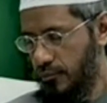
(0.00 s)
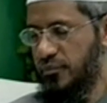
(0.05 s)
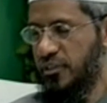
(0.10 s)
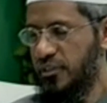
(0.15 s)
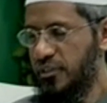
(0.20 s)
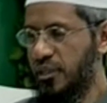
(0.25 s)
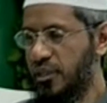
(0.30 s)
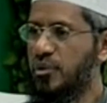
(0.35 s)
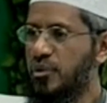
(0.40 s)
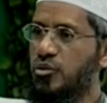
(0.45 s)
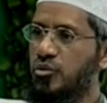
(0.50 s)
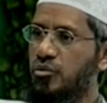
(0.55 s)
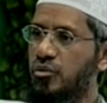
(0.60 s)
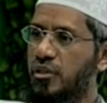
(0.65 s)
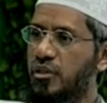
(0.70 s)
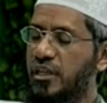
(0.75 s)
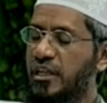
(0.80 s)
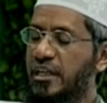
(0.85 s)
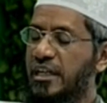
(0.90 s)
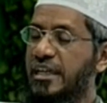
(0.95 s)
number two,
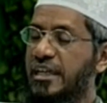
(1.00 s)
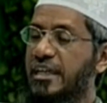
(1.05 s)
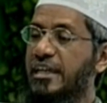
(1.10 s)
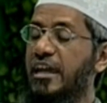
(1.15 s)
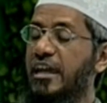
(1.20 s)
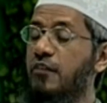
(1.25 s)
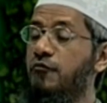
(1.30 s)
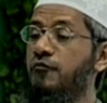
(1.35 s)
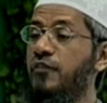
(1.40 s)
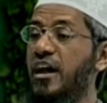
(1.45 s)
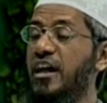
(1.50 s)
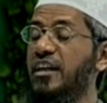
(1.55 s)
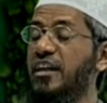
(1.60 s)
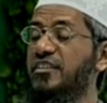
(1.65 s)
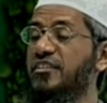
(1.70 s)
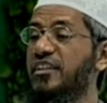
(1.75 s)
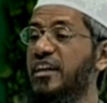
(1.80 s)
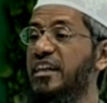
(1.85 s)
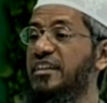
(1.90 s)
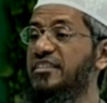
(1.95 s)
he can
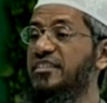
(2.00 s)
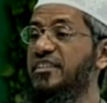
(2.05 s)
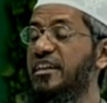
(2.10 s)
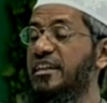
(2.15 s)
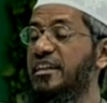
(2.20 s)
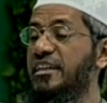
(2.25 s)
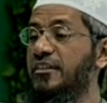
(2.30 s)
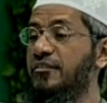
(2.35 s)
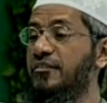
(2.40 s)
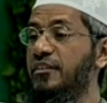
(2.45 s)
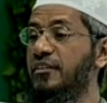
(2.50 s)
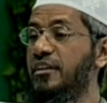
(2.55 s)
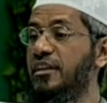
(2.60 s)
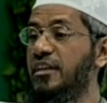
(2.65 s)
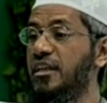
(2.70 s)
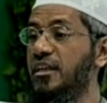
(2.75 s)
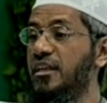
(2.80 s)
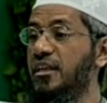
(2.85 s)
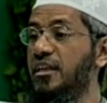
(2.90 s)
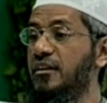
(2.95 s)
fast
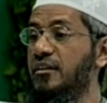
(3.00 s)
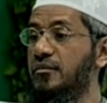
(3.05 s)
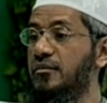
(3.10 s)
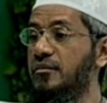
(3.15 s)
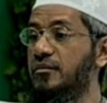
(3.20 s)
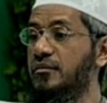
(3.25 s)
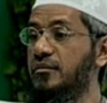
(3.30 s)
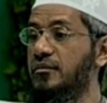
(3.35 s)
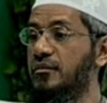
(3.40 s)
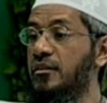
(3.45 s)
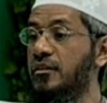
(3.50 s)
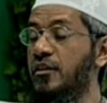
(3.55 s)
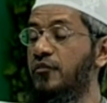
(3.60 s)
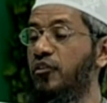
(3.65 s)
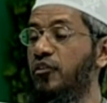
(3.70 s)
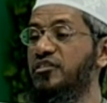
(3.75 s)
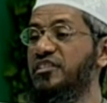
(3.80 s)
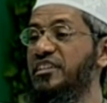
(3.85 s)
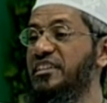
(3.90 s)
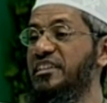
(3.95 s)
consecutively
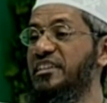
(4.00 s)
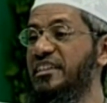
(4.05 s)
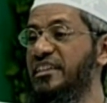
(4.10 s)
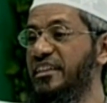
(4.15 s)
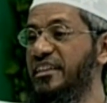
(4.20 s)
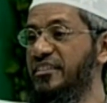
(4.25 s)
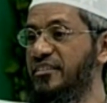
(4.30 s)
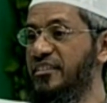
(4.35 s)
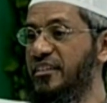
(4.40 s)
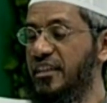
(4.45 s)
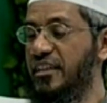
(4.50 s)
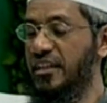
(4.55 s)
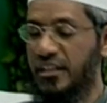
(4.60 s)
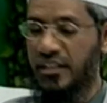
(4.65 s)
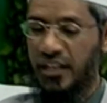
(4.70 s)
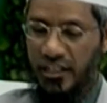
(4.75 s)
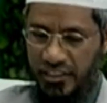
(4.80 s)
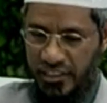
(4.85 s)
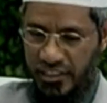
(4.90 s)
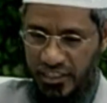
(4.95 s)
for 60 days.
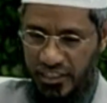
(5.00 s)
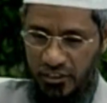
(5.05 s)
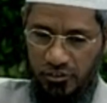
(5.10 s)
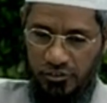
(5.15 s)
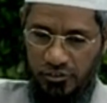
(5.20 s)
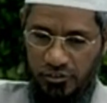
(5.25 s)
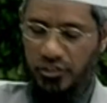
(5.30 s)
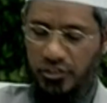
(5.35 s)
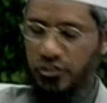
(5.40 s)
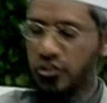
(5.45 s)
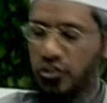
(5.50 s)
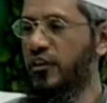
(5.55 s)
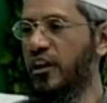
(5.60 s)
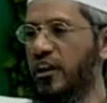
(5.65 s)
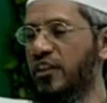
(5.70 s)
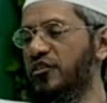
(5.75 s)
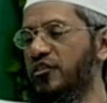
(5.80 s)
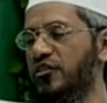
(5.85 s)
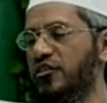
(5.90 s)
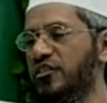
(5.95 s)
Continuously he should
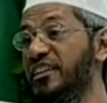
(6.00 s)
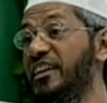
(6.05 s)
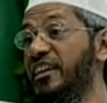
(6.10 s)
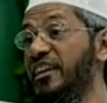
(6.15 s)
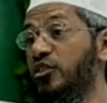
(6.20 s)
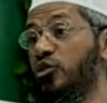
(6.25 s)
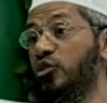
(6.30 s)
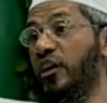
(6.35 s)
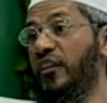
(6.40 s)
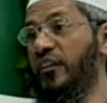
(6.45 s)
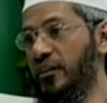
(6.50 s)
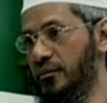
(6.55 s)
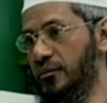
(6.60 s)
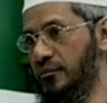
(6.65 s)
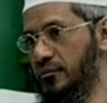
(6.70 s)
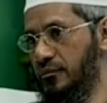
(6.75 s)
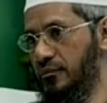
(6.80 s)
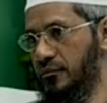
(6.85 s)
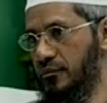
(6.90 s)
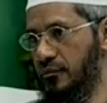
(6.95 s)
fast for 60 days together
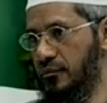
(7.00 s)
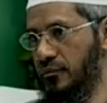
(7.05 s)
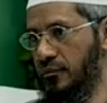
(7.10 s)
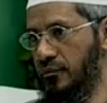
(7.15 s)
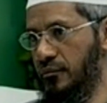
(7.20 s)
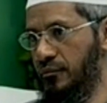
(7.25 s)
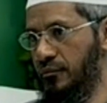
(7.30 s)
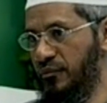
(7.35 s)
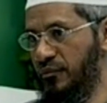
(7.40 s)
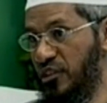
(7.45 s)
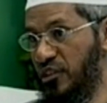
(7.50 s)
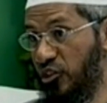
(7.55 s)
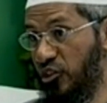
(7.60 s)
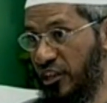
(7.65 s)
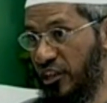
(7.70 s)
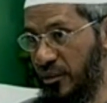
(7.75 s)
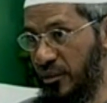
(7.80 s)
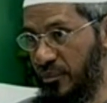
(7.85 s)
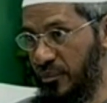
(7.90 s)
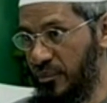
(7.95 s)
without
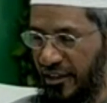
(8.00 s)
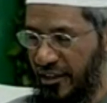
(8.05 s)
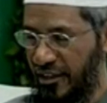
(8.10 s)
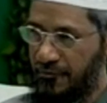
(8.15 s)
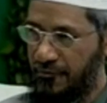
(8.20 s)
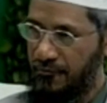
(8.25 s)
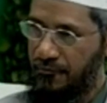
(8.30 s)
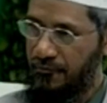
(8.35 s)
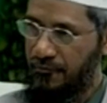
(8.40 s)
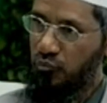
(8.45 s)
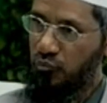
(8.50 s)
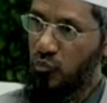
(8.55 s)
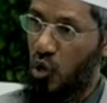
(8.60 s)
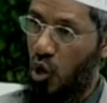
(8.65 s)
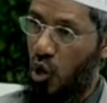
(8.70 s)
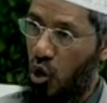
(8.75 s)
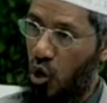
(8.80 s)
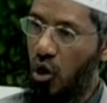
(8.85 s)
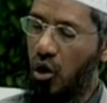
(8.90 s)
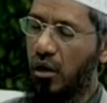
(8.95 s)
any break.
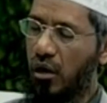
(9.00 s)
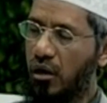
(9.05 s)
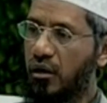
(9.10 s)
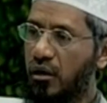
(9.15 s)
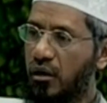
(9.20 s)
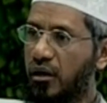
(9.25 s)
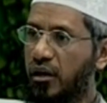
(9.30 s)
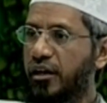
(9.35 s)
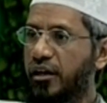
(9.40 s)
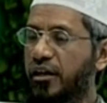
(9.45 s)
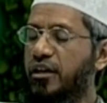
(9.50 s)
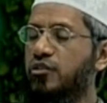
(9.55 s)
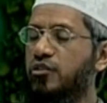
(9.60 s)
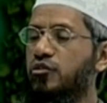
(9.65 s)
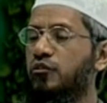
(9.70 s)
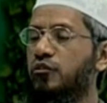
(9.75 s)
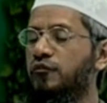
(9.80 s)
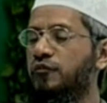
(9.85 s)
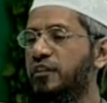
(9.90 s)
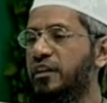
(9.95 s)
Or he
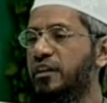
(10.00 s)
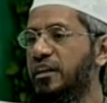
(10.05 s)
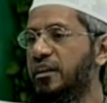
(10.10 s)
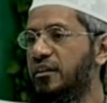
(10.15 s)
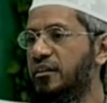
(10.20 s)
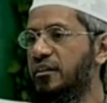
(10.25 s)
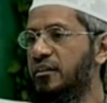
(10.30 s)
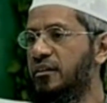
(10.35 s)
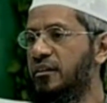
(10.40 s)
should feed